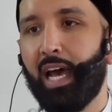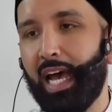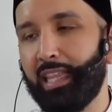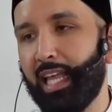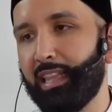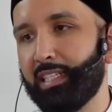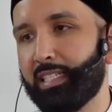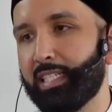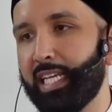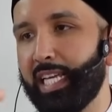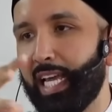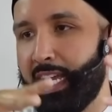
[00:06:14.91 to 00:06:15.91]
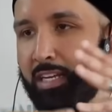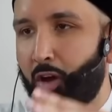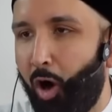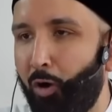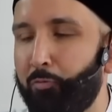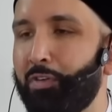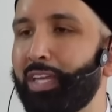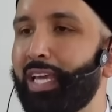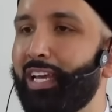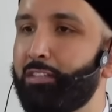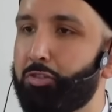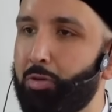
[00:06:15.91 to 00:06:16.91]
and then the sea engulfing
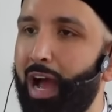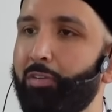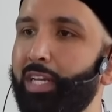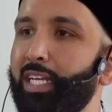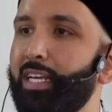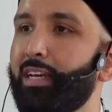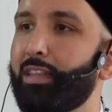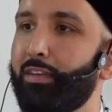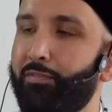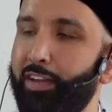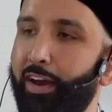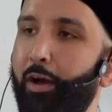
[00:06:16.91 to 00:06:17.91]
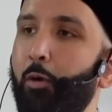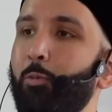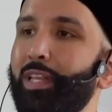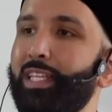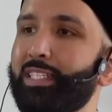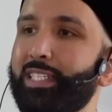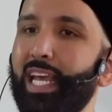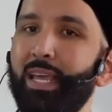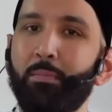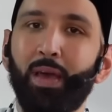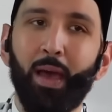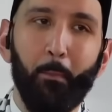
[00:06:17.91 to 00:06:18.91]
and drowning the Fir'aun with the
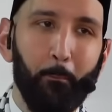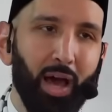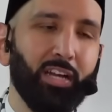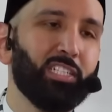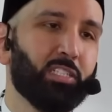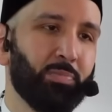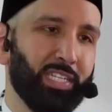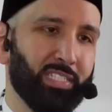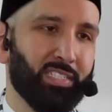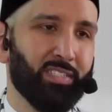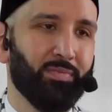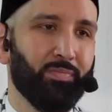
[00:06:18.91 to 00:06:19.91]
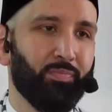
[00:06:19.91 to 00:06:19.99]
same punishment,